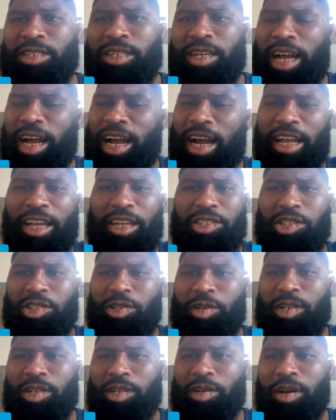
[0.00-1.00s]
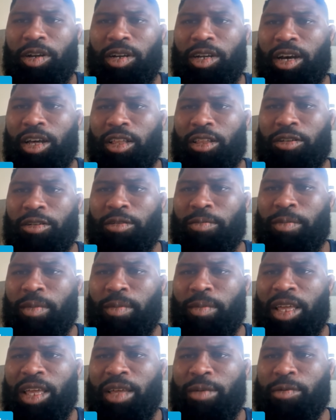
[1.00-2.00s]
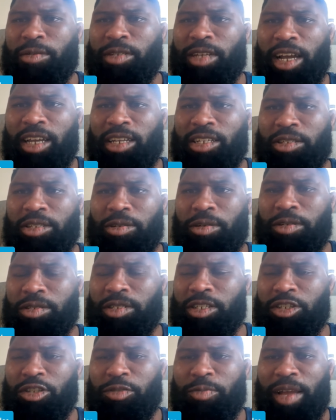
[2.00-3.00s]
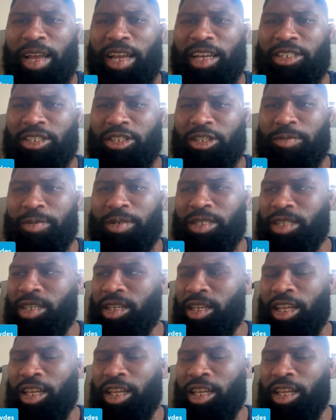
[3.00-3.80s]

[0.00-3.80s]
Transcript: I enjoy going to other people's high schools and smashing them and